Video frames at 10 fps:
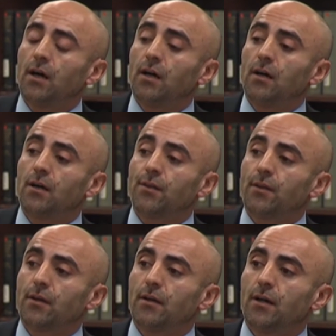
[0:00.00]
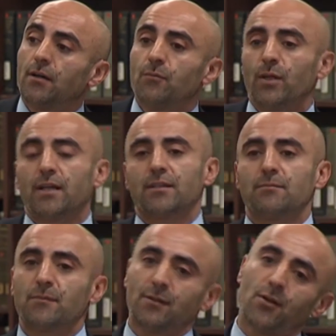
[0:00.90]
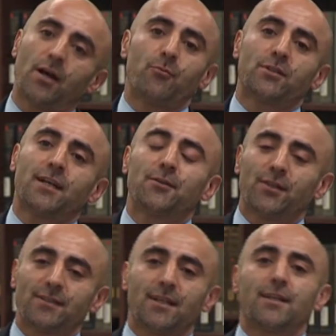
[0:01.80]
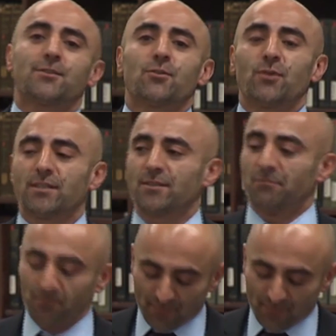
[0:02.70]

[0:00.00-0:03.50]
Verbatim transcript: Uh, uh, well, I can. No, I won't tell you this. I'll ask you a question.